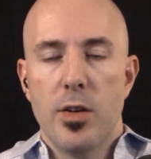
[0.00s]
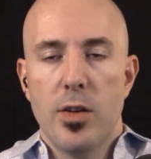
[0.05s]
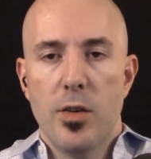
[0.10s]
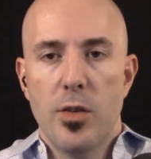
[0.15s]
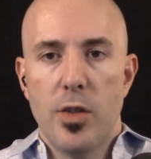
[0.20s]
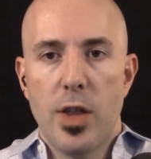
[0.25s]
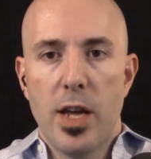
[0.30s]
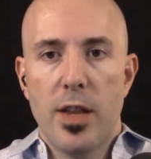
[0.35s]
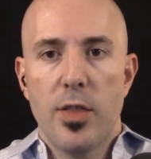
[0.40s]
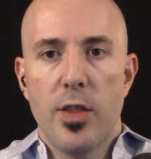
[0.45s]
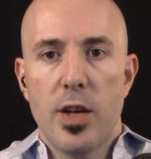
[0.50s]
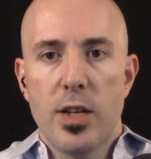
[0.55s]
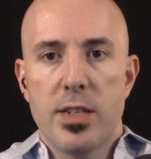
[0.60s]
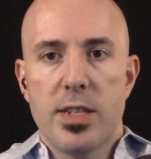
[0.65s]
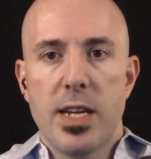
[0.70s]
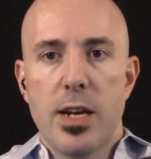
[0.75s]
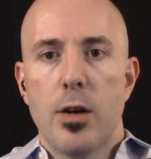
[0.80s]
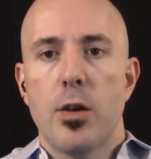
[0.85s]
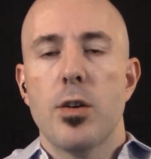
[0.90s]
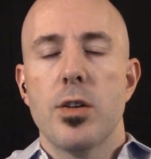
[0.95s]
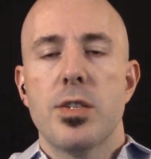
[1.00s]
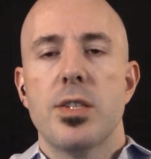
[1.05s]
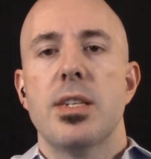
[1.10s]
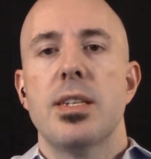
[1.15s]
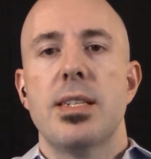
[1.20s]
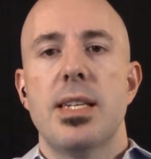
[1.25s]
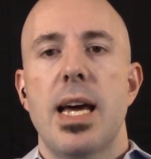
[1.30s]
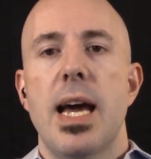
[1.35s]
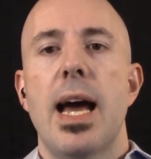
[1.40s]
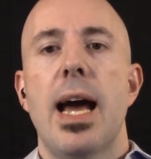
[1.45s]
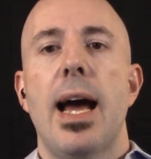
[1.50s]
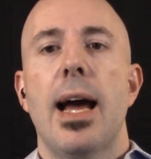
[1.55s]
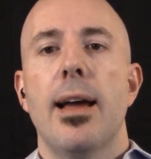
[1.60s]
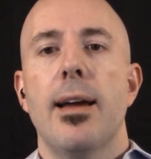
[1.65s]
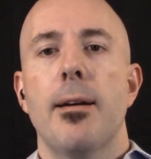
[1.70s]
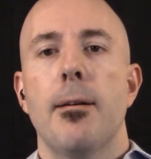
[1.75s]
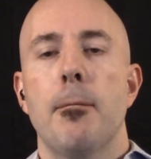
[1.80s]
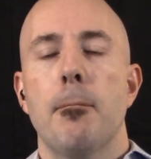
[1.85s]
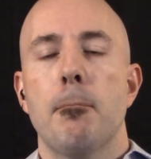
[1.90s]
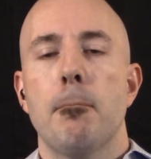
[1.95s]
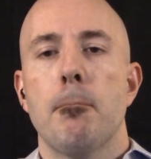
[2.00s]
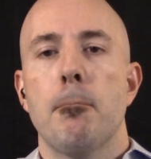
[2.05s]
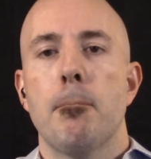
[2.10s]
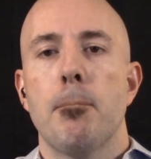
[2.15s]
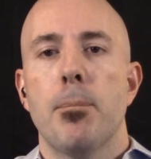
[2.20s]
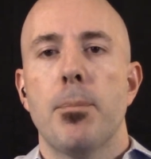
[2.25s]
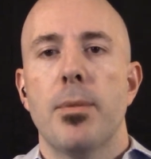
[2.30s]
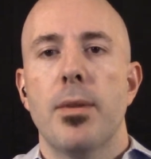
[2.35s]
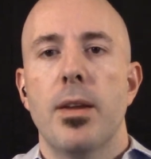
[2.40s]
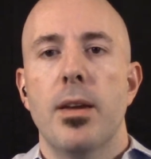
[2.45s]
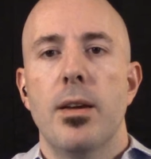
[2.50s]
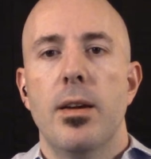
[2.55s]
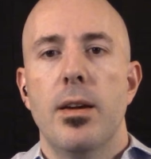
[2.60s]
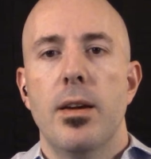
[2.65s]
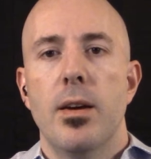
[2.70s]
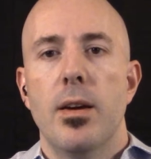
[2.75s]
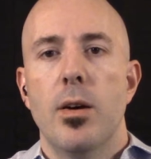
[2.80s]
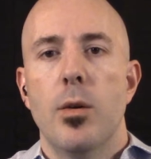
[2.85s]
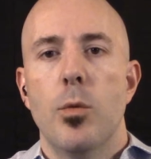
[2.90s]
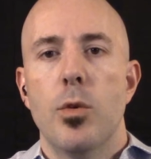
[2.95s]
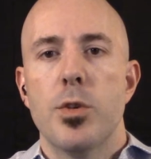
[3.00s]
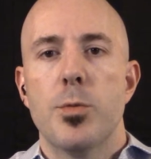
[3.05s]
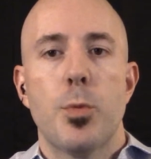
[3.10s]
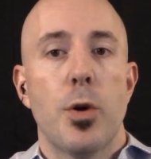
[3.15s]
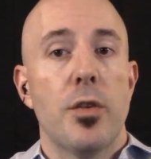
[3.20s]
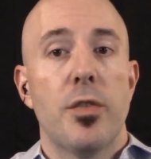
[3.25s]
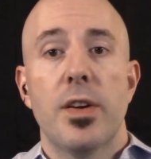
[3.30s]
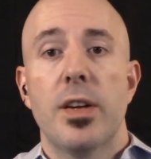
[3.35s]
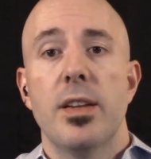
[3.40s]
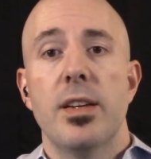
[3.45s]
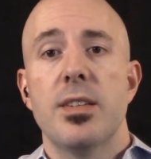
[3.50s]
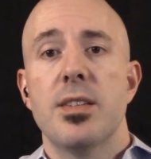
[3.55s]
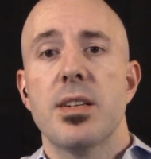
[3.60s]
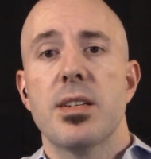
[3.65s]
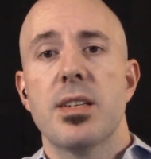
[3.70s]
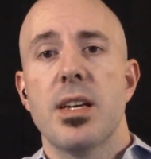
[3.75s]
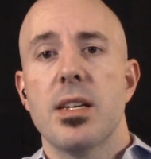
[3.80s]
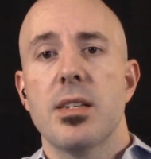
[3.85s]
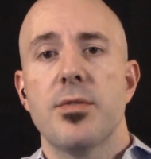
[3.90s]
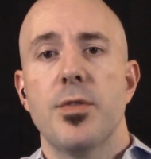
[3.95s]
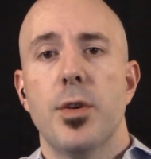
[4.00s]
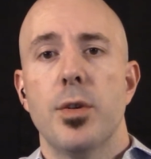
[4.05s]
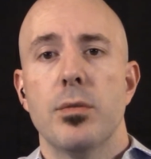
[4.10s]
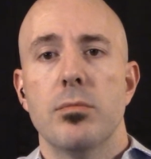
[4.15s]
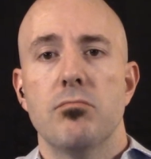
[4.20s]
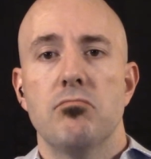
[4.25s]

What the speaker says: that terrorist attack was perfectly successful.